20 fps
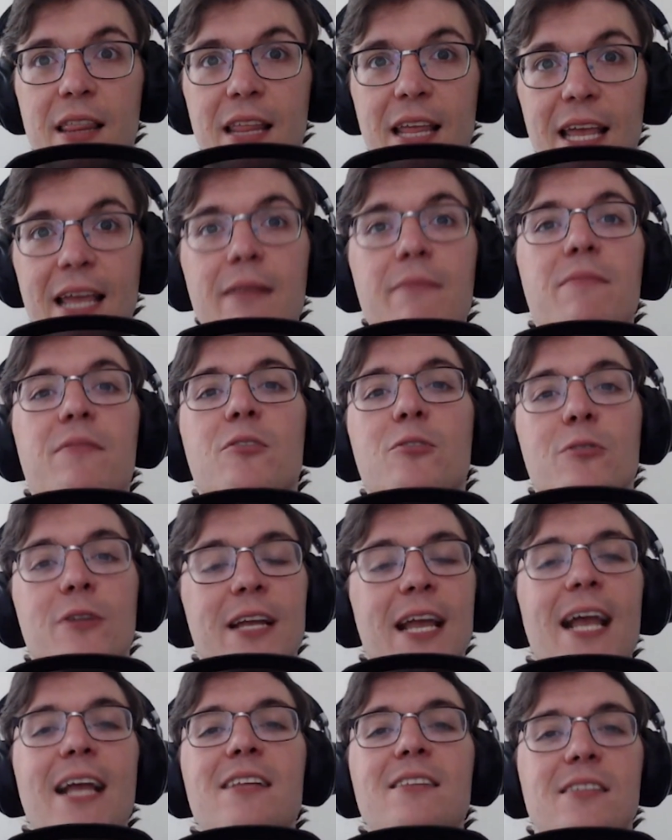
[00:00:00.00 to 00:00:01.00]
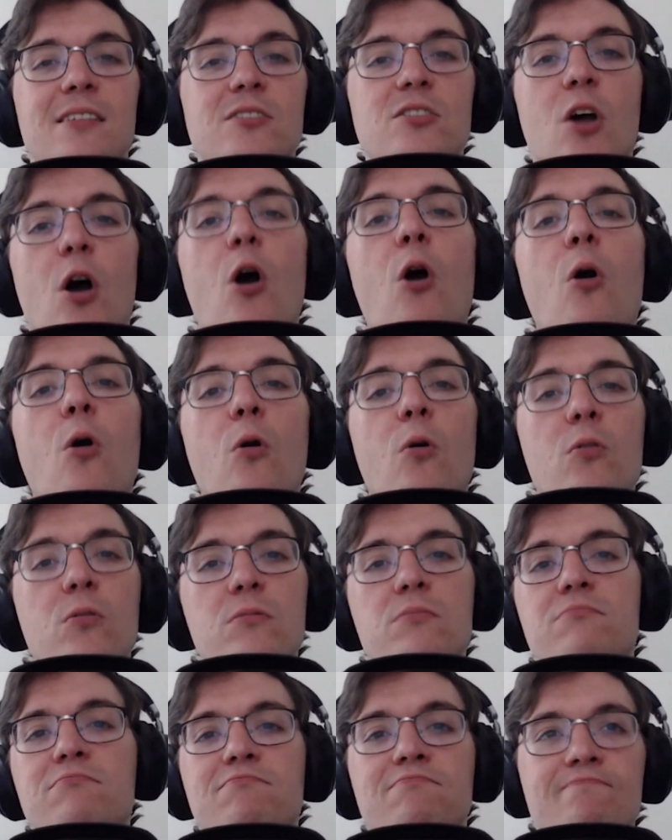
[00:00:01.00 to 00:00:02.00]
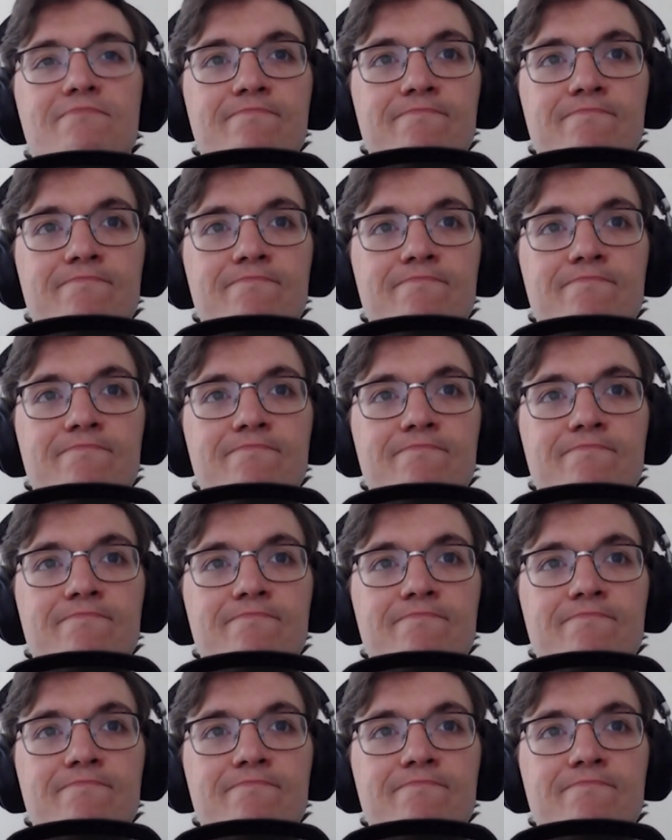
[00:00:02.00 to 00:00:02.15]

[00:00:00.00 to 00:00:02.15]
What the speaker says: it creates its own